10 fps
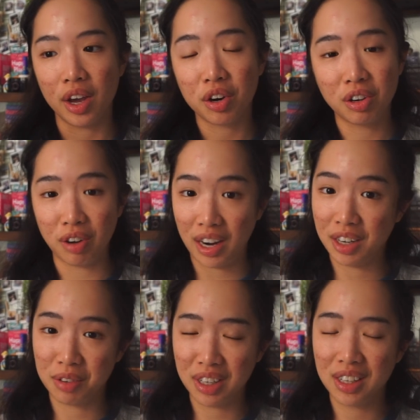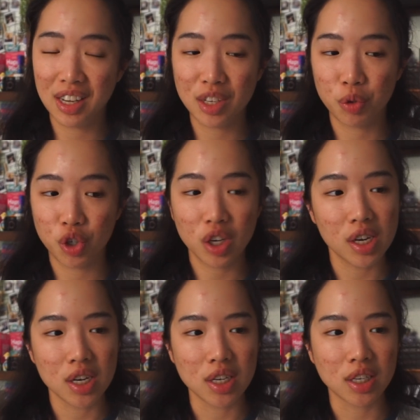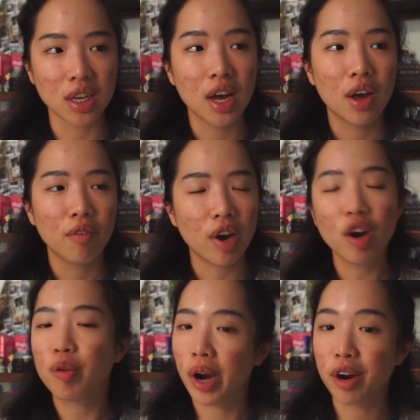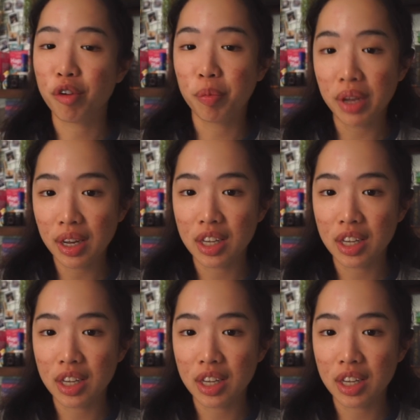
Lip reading: cried reading this, which is very rare for me.